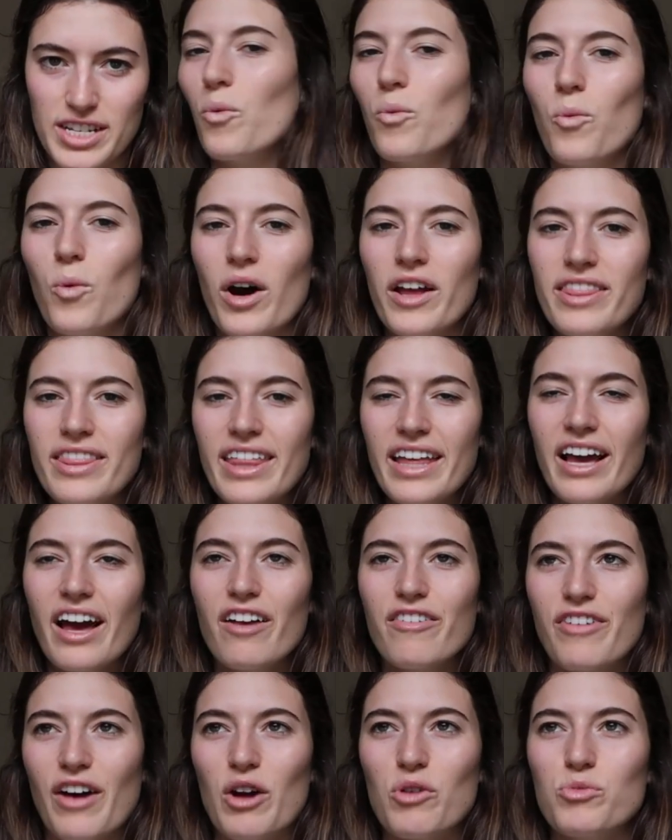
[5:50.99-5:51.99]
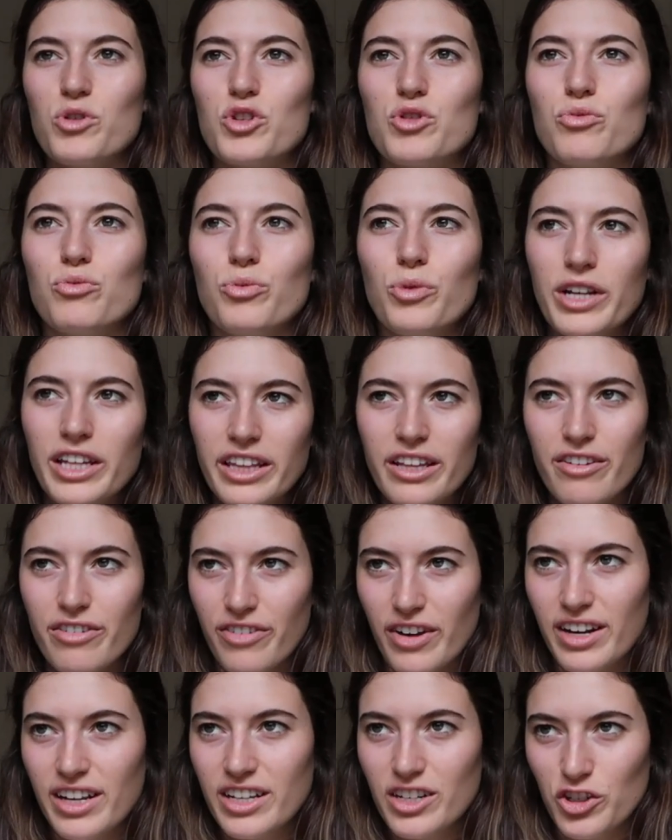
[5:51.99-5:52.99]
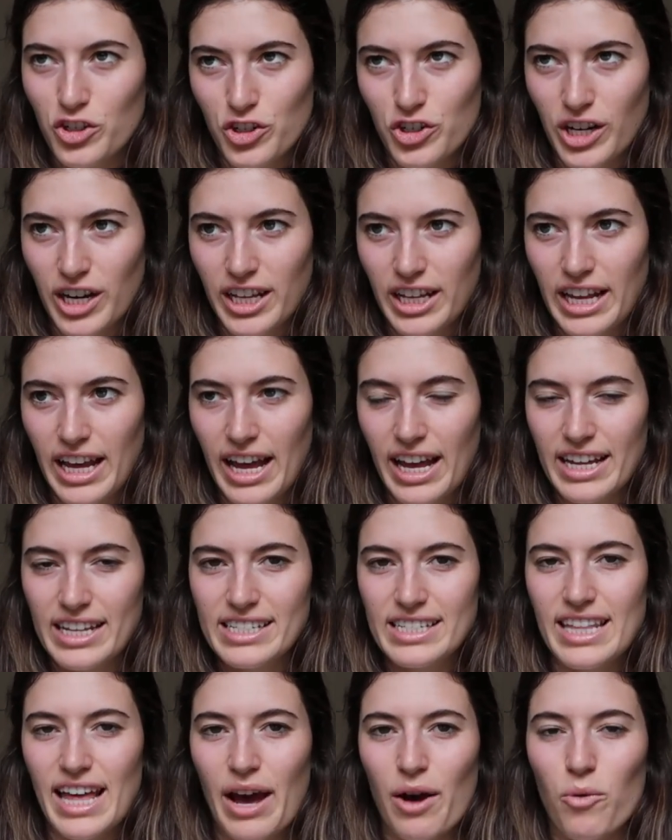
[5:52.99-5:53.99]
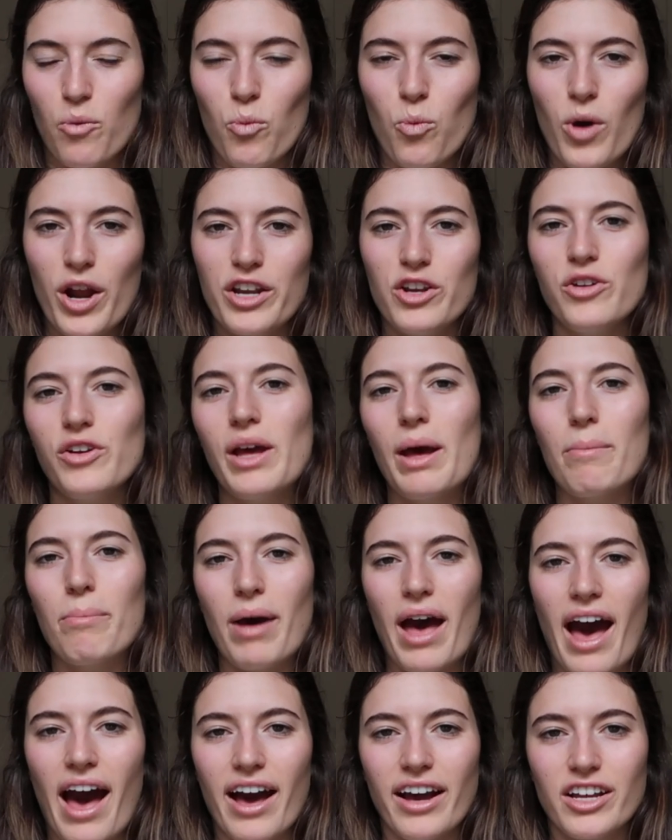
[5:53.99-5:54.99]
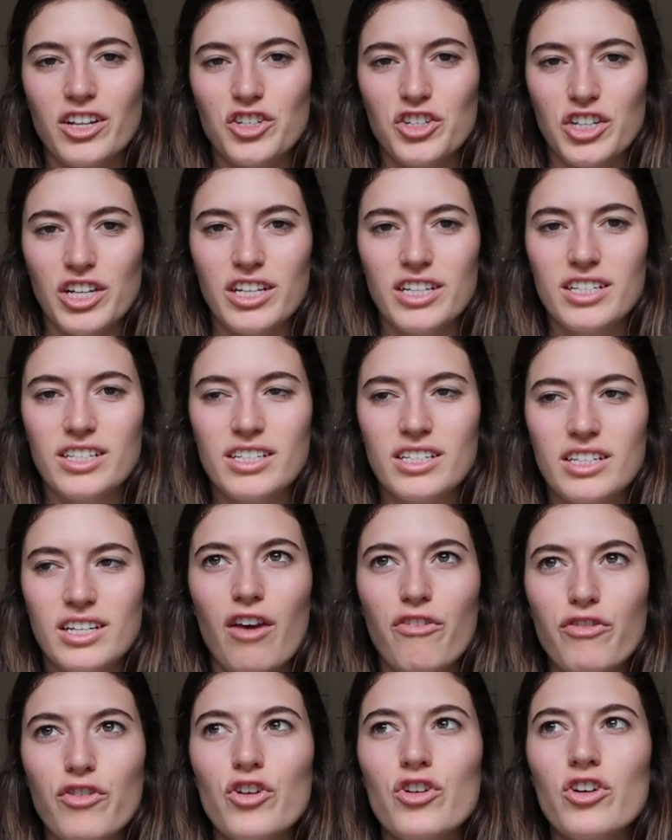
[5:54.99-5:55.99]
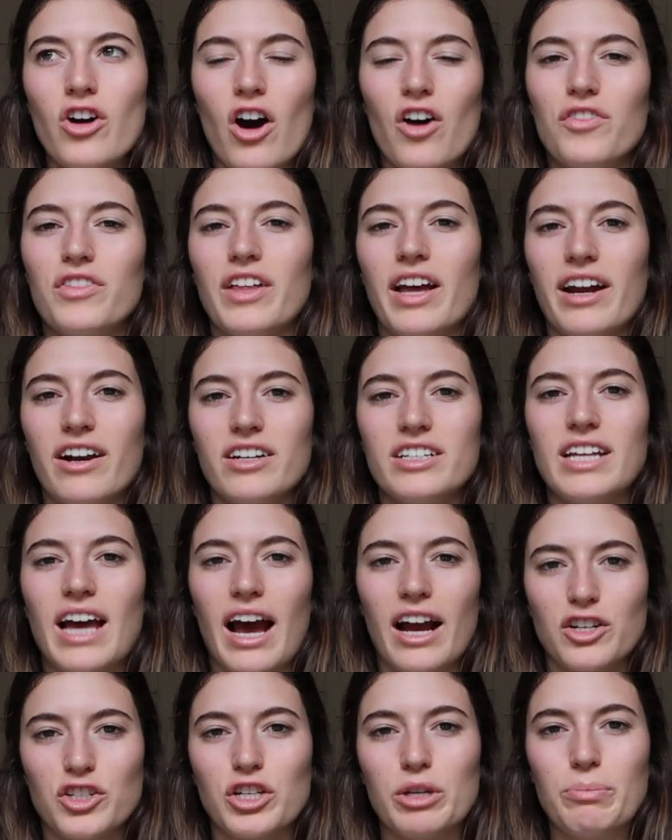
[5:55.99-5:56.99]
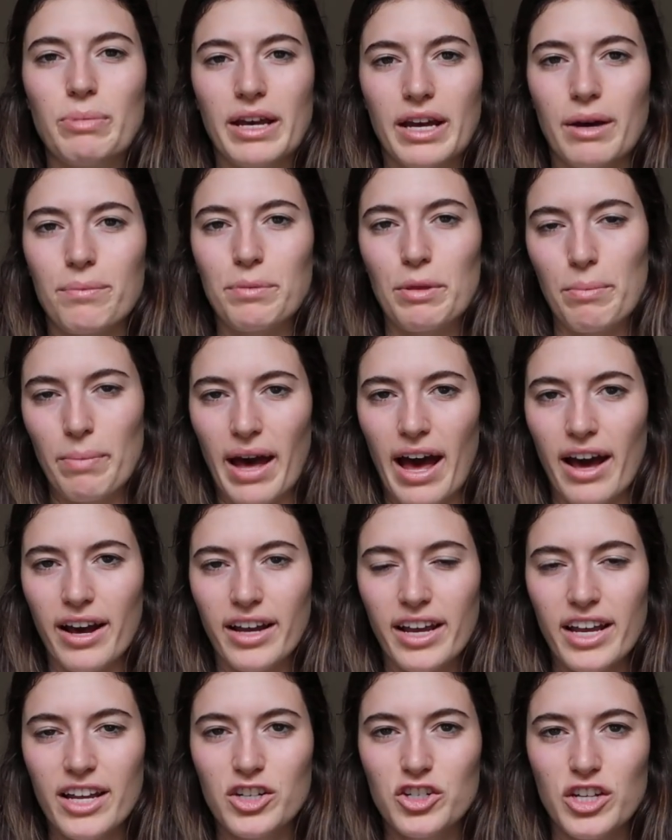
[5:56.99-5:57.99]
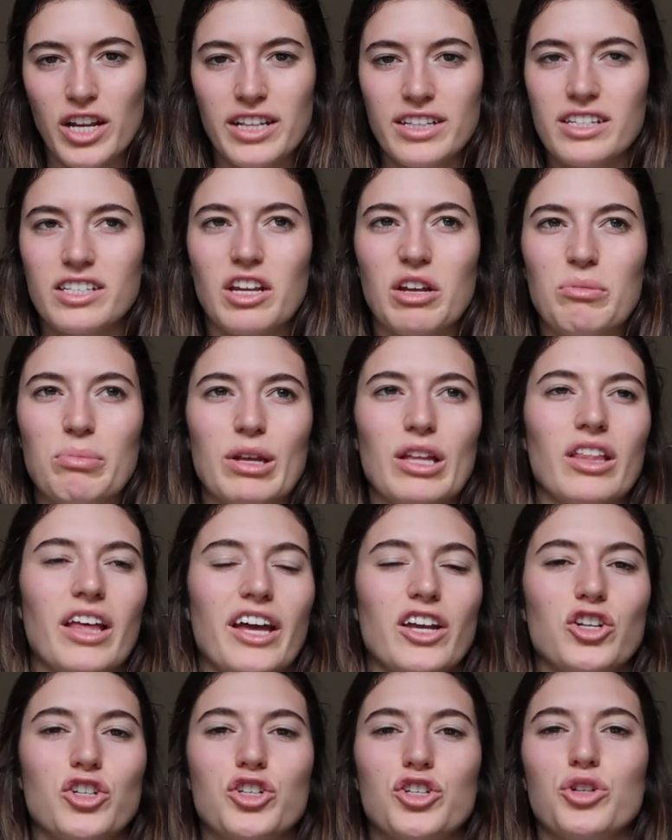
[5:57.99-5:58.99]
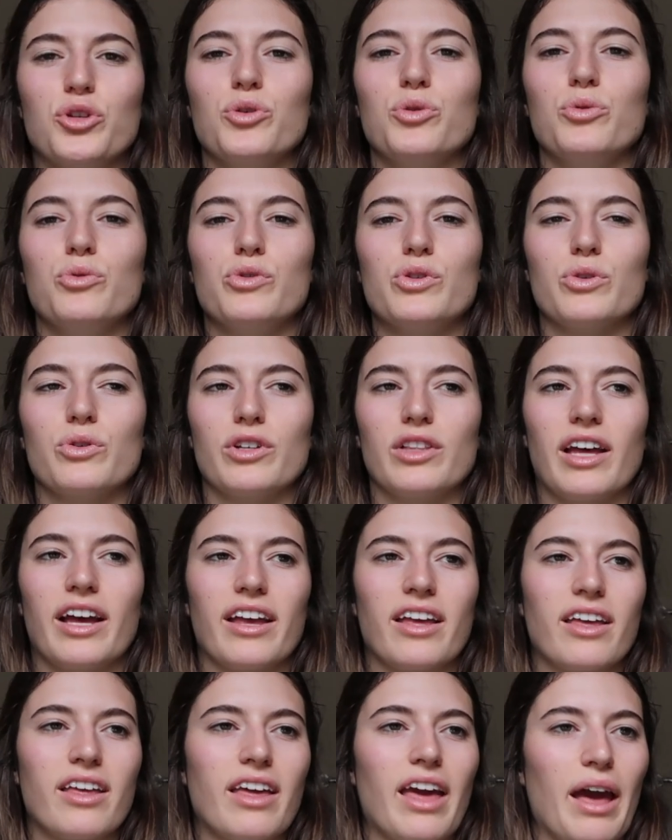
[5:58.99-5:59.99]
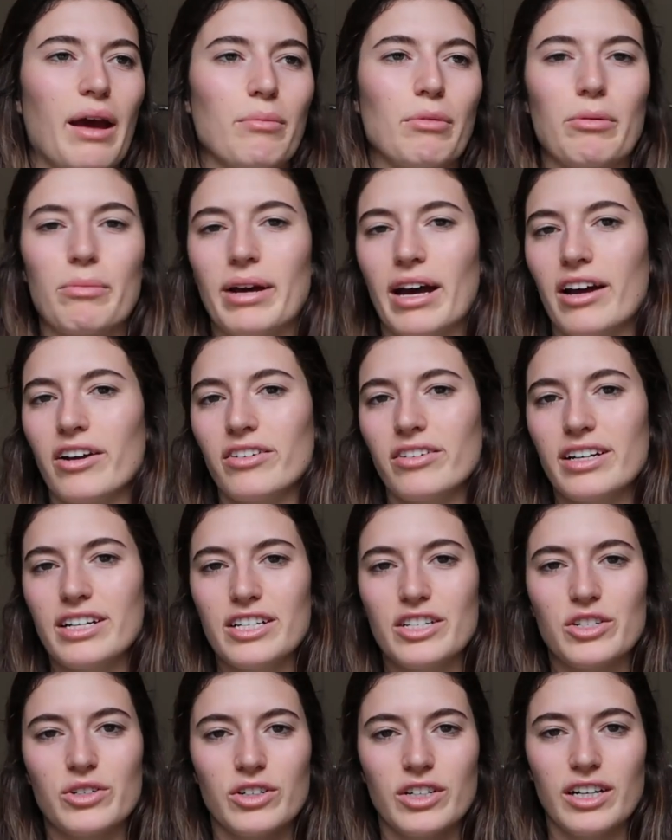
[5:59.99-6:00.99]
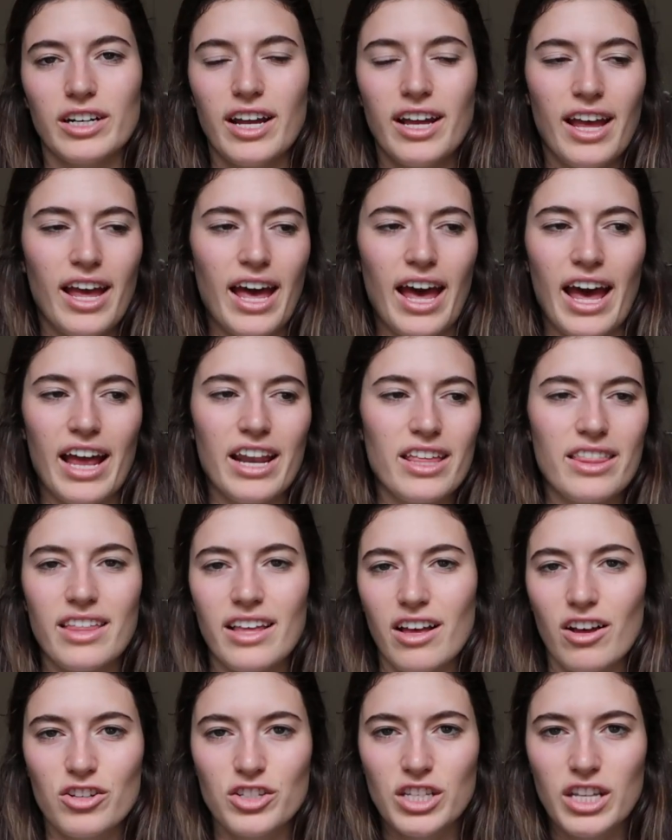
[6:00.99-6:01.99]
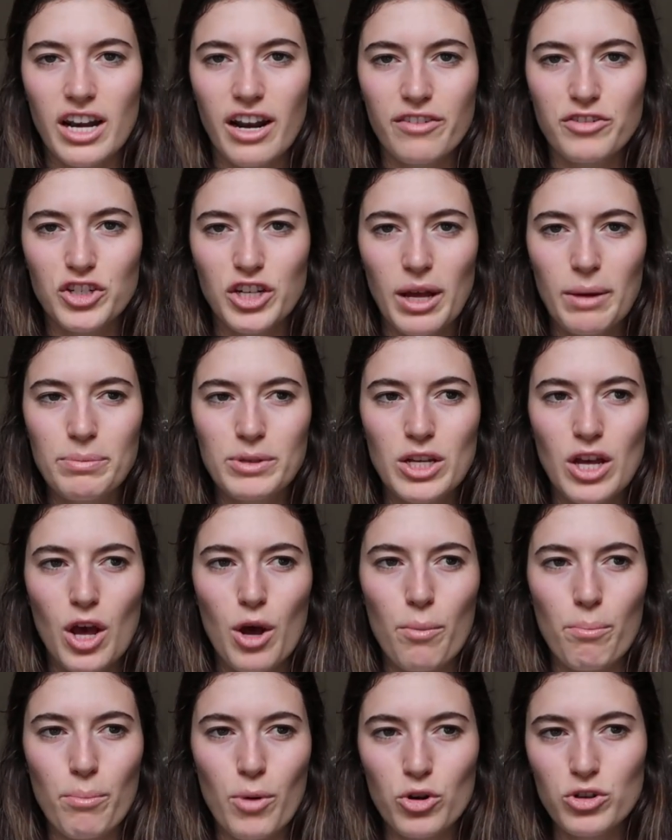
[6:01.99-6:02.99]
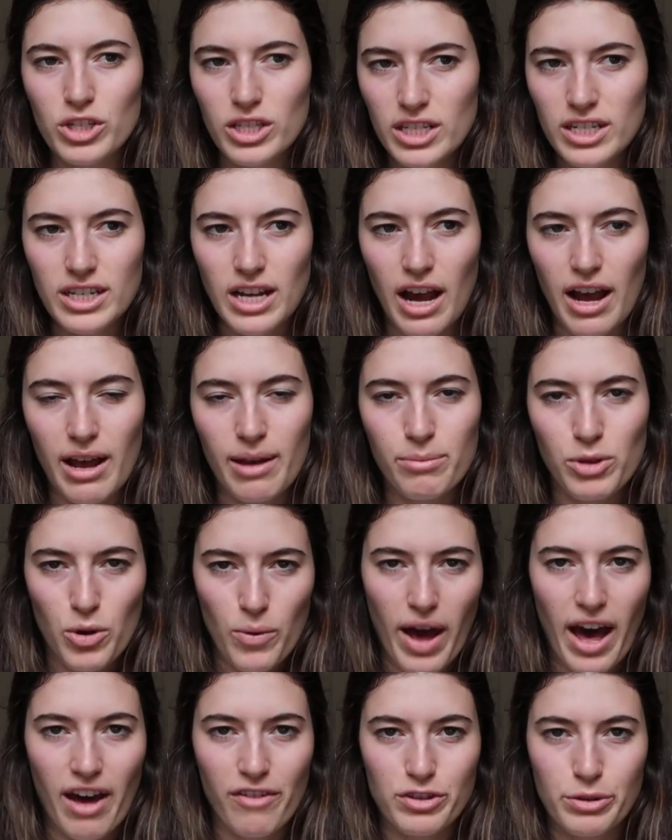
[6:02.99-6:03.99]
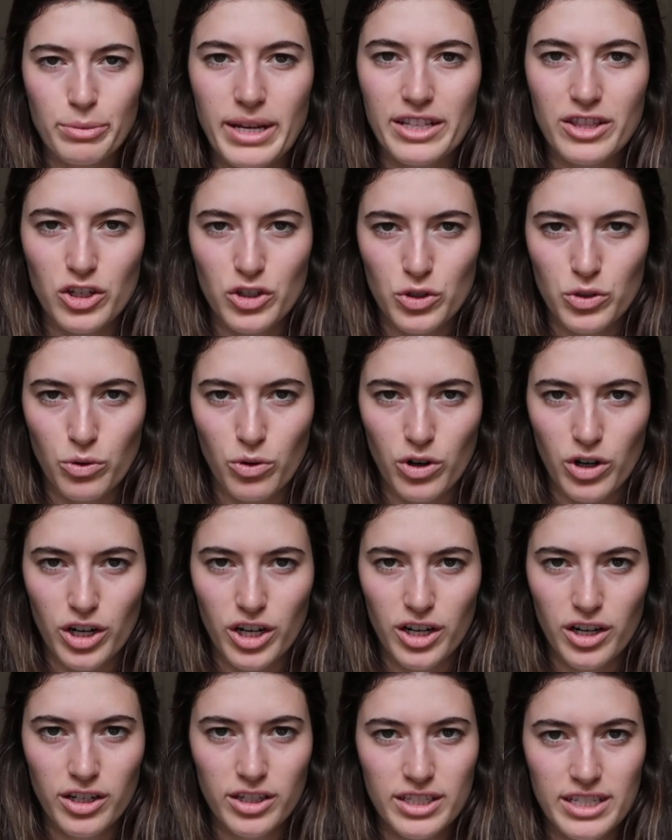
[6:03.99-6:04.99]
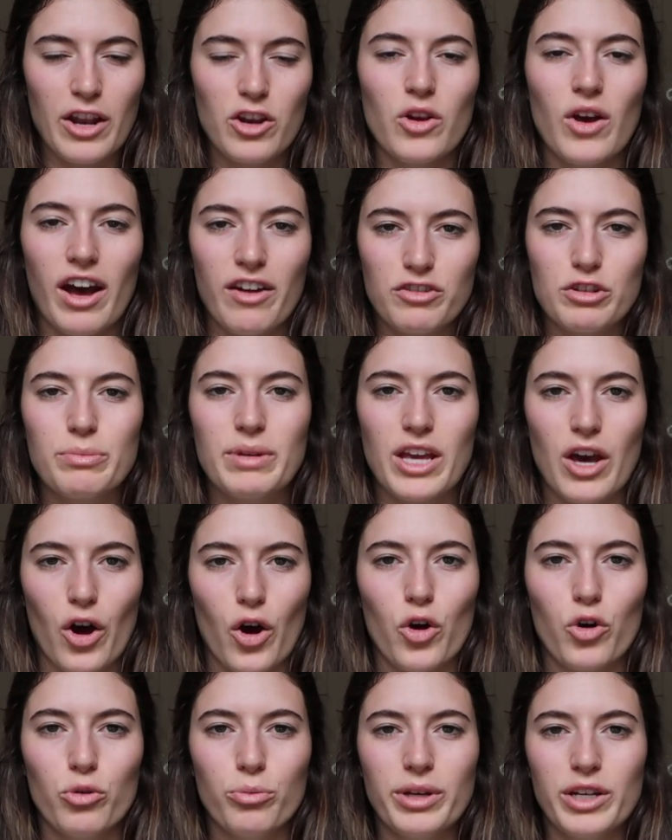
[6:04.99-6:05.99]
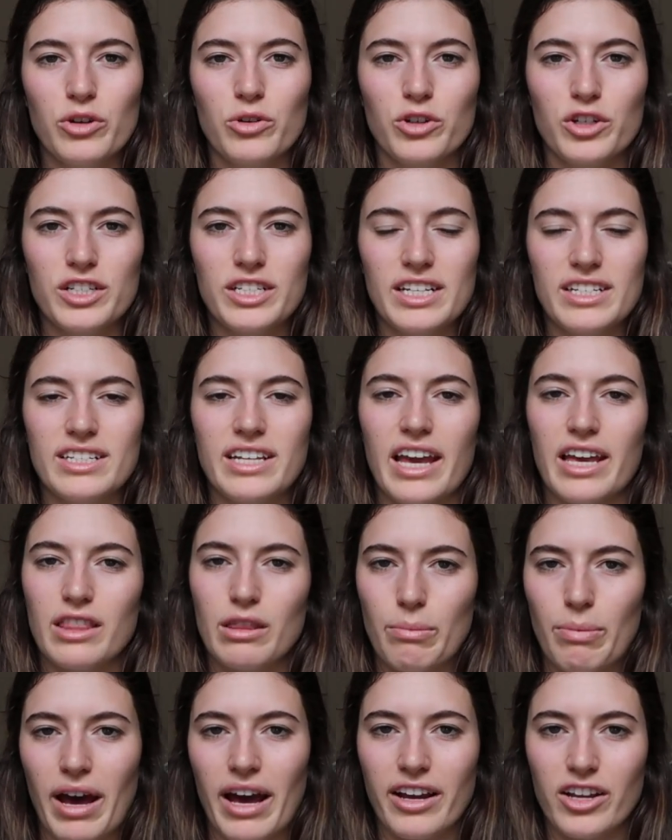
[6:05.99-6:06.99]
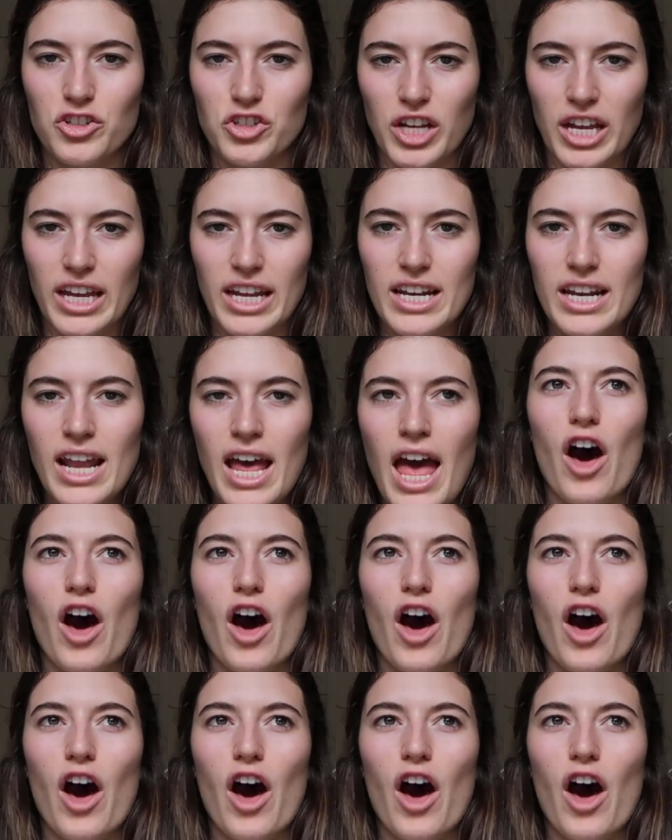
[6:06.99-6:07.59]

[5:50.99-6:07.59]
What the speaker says: One thing I found was really funny in Australia is that when you get packages, if you're not there to actually pick up the package, and this could be like shoes or like camera batteries or anything else that I've shipped, most of the time you have at the door and you have to be home in order to take the package in.